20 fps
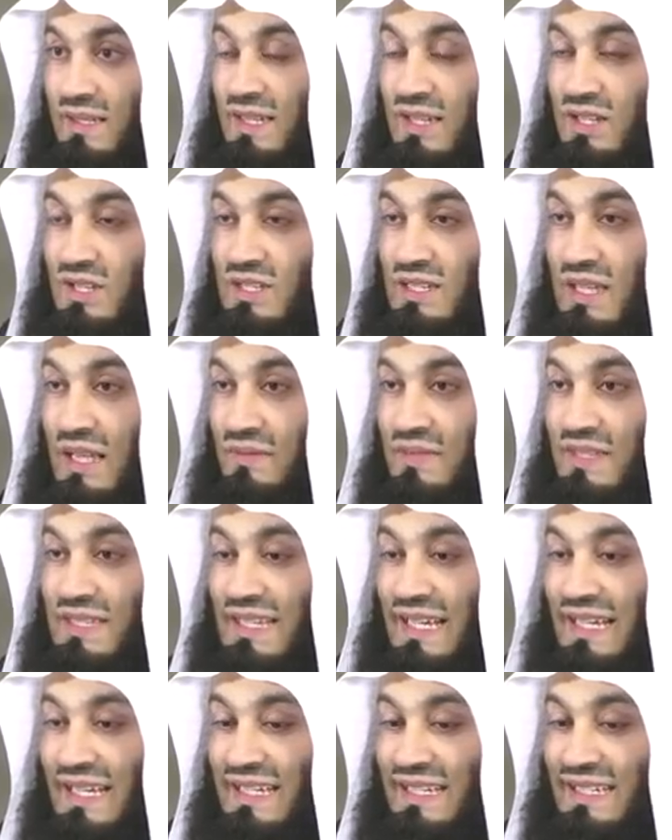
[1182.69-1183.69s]
They just have
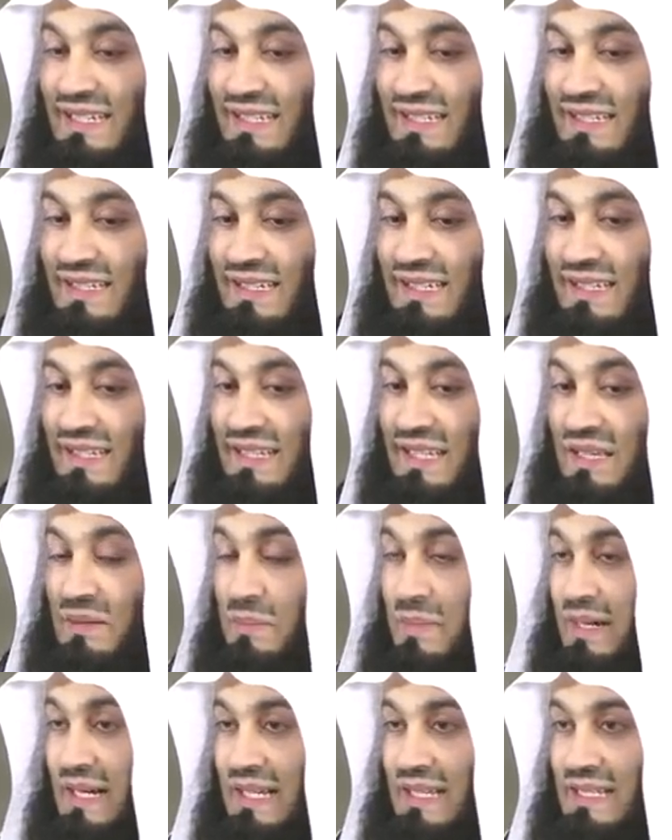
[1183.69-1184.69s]
this idea in their
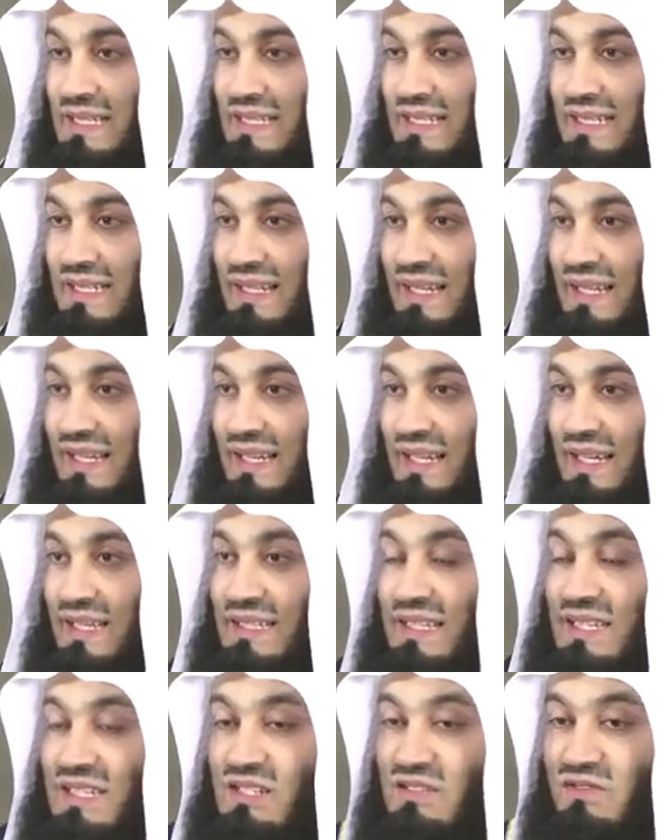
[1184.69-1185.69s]
minds and
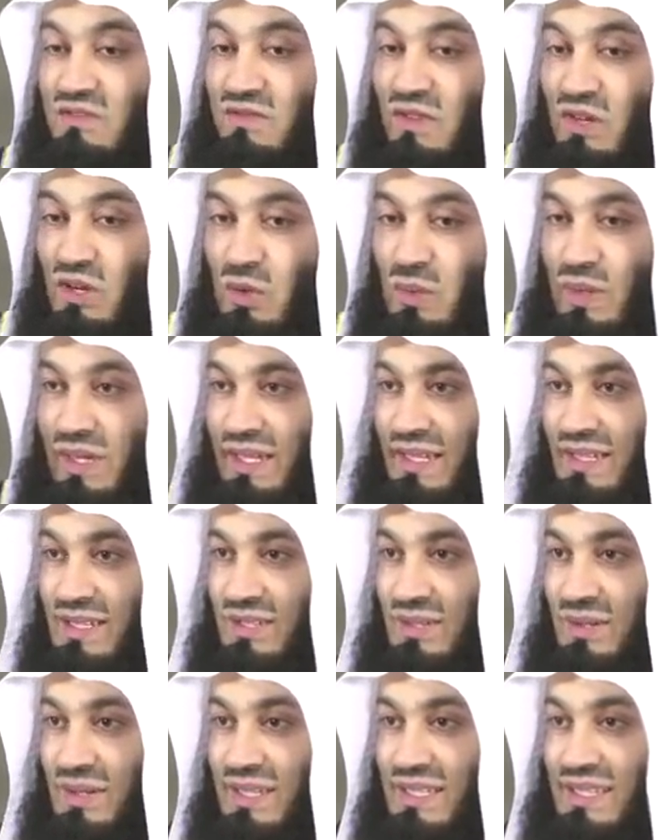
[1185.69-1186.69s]
they're just following it.
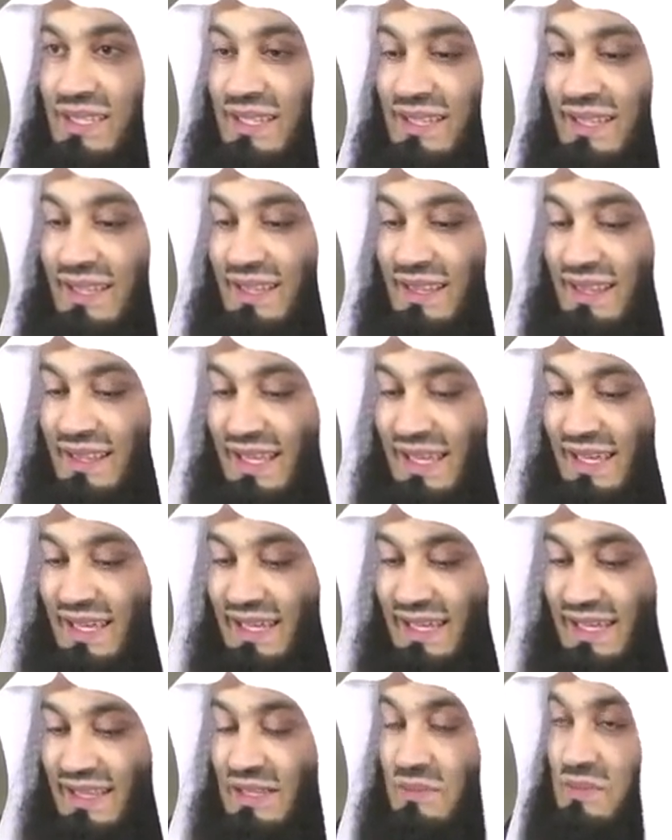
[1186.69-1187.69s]
So it's
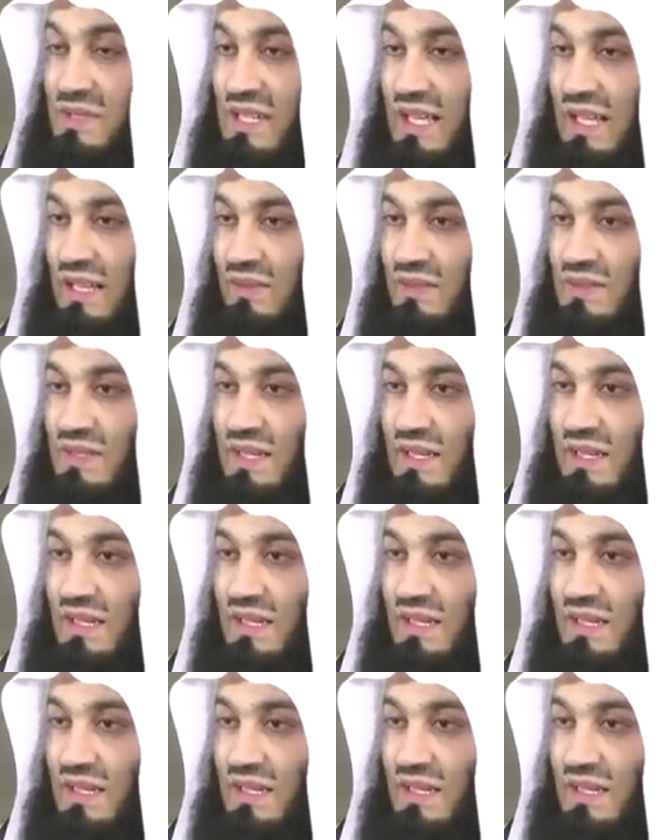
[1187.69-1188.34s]
they themselves.